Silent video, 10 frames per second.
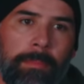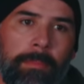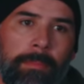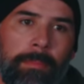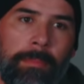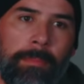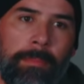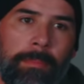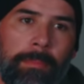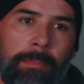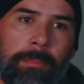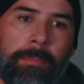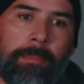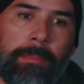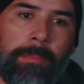
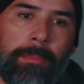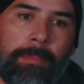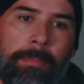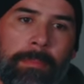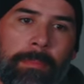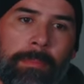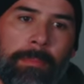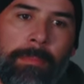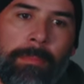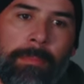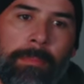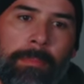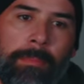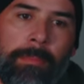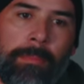
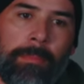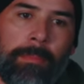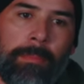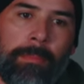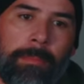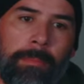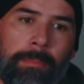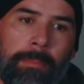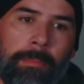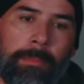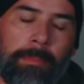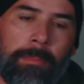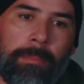No words are spoken by the person on screen.